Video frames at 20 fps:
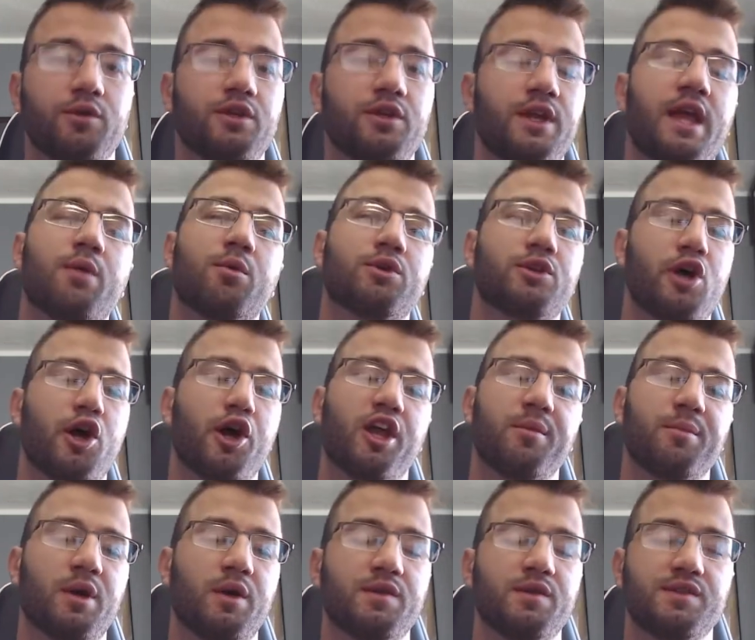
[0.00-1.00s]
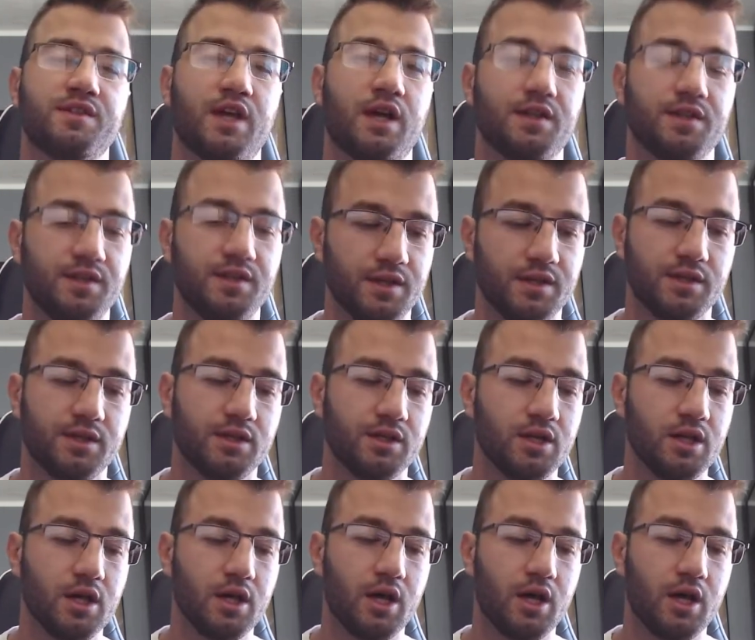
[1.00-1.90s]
Today, we're talking about Celsius.